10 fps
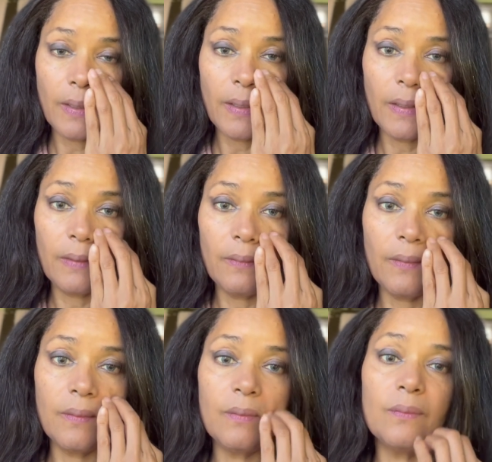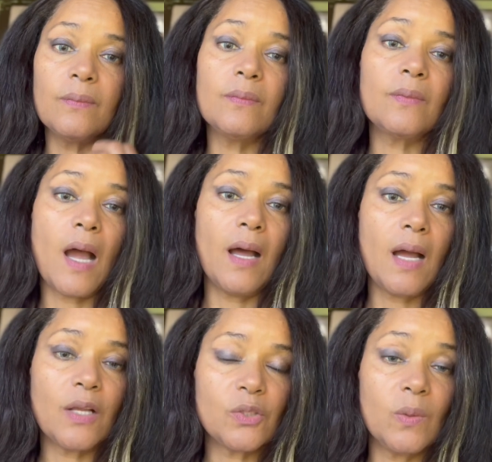and
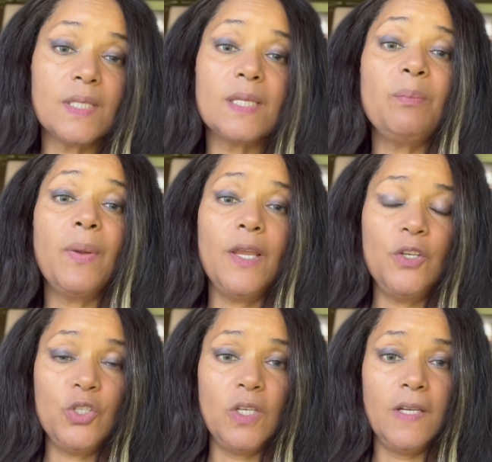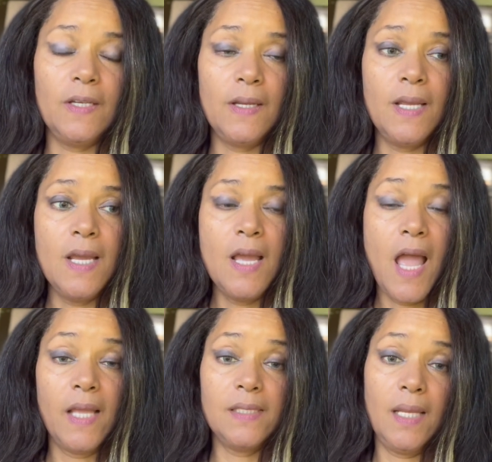as soon as the patient
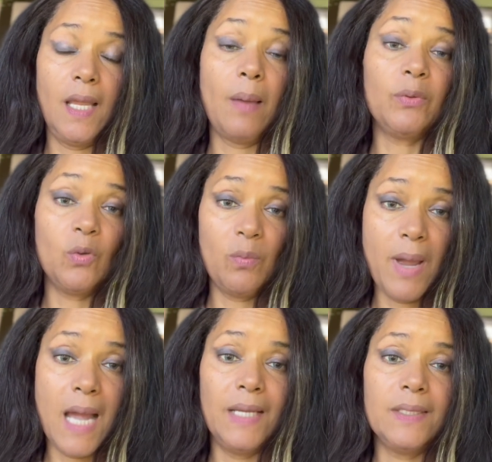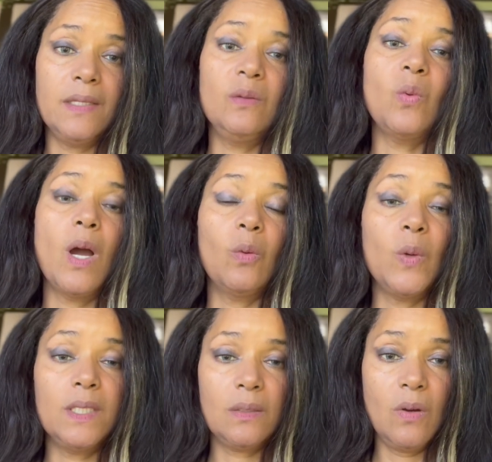has an abnormality, one,
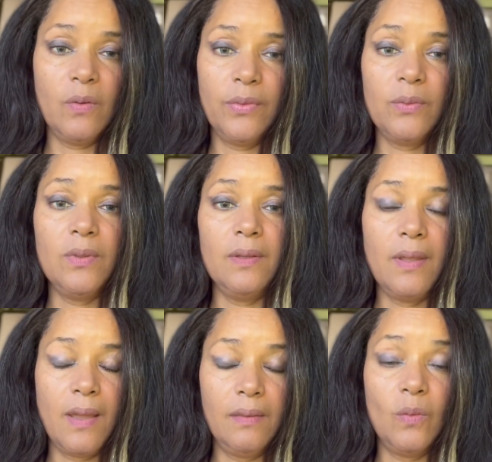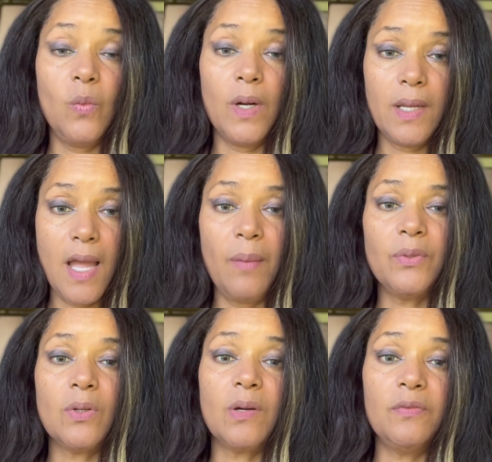we go through the workup
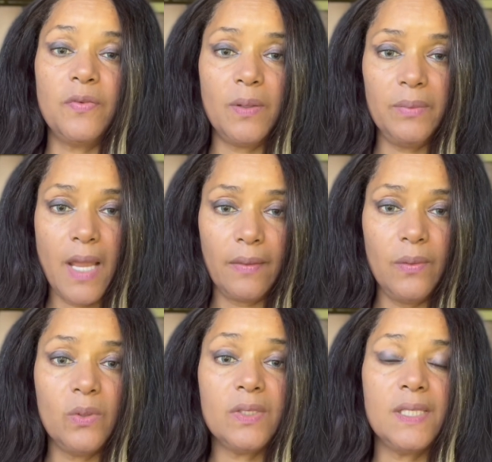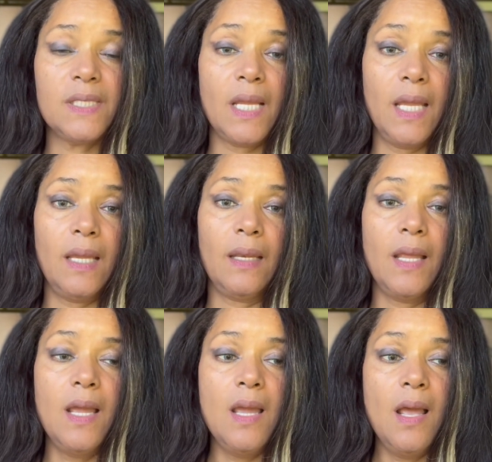to confirm diagnosis and
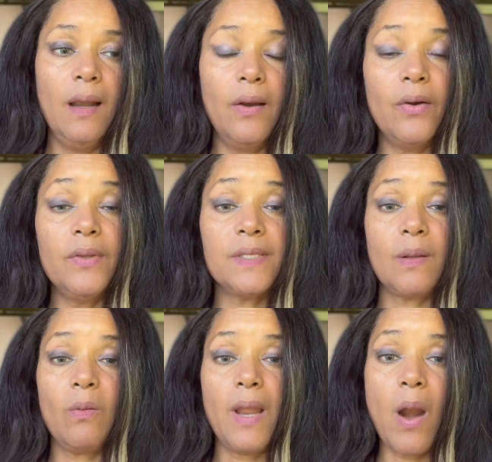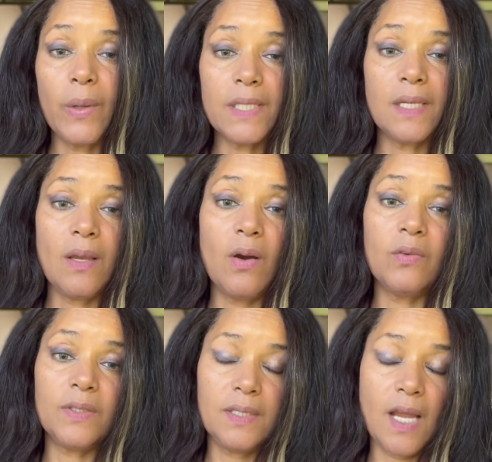learn the cellularity
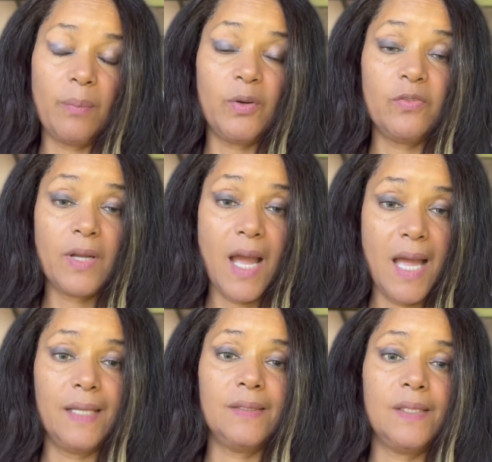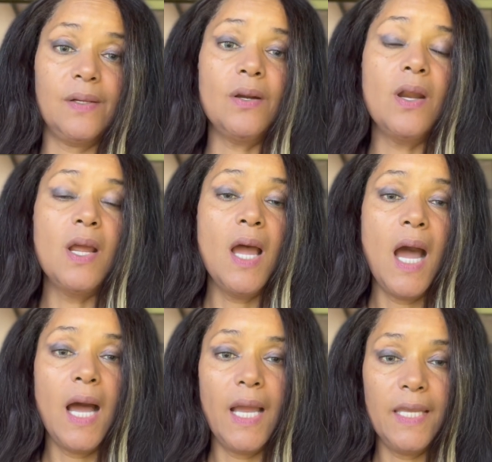of the type of cancer.
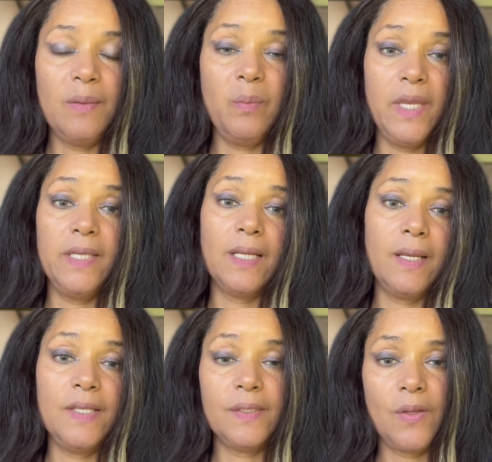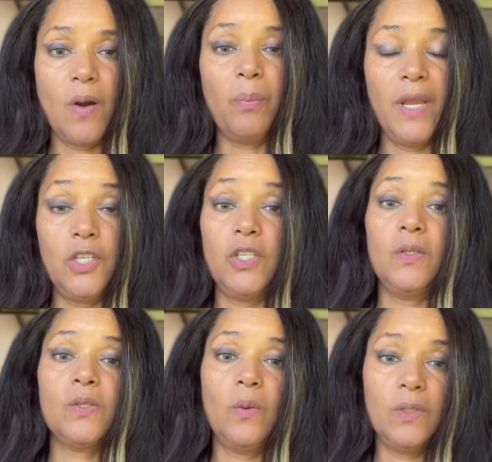I immediately start
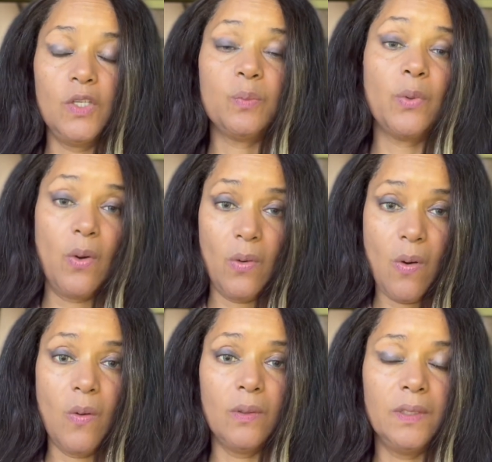patients on this protocol.